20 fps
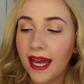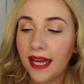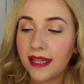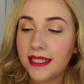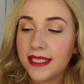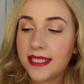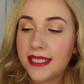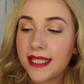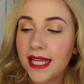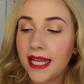
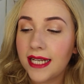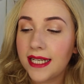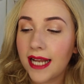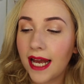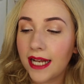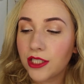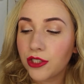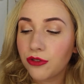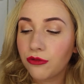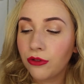And this is their
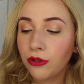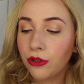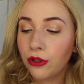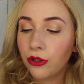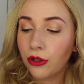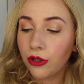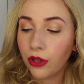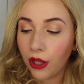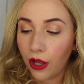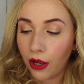Natural
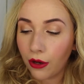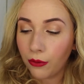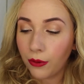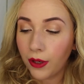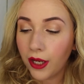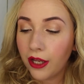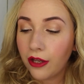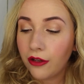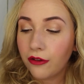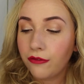Glow
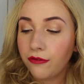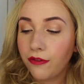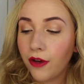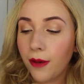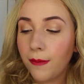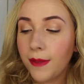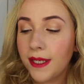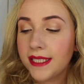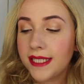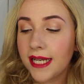
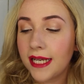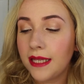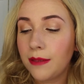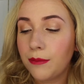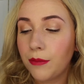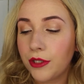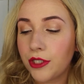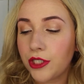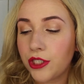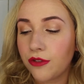Firming Daily
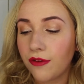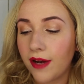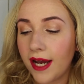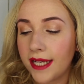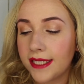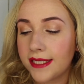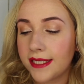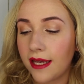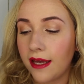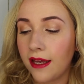
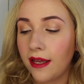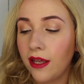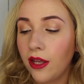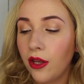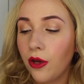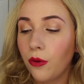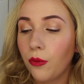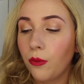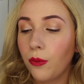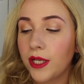Moisturiser,
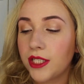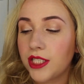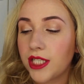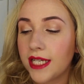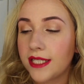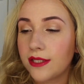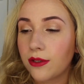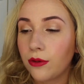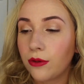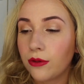which
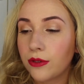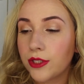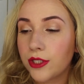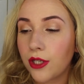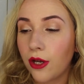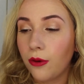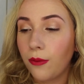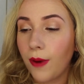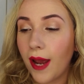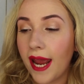is
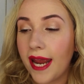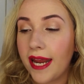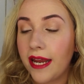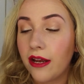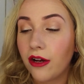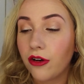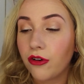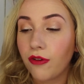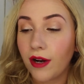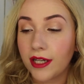also
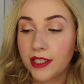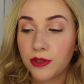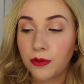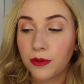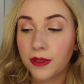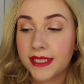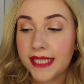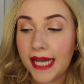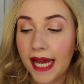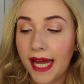a
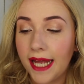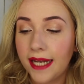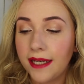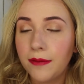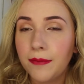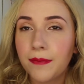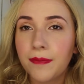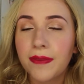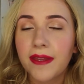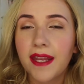gradual
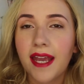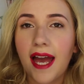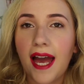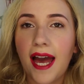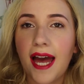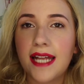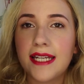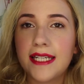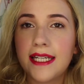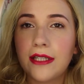tan.
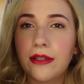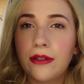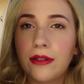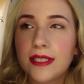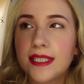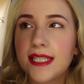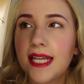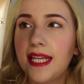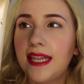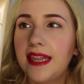And it
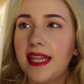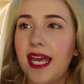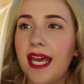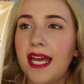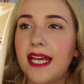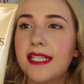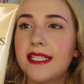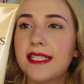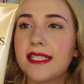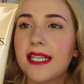looks like
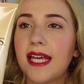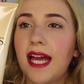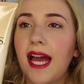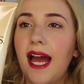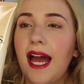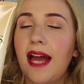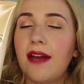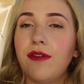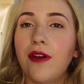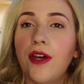this.
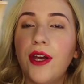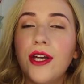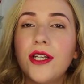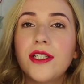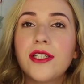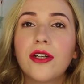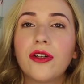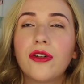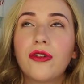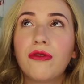I've
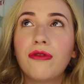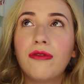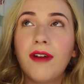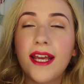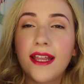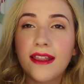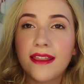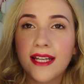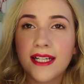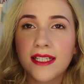heard
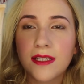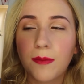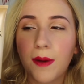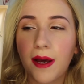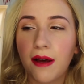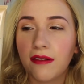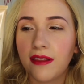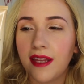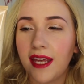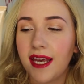great things
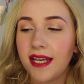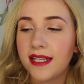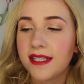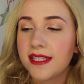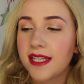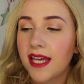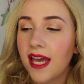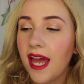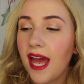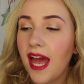about this.
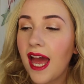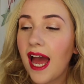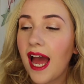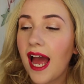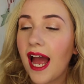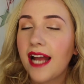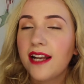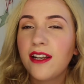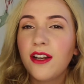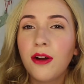
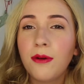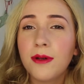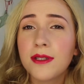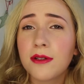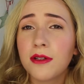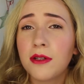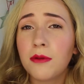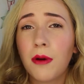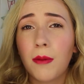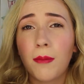I know it's
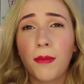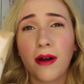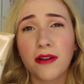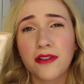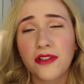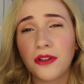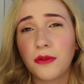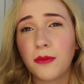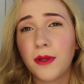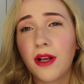only one
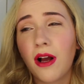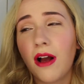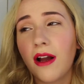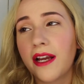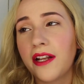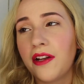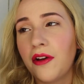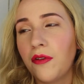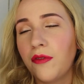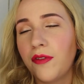bottle and we
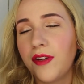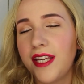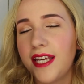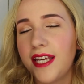can't get it over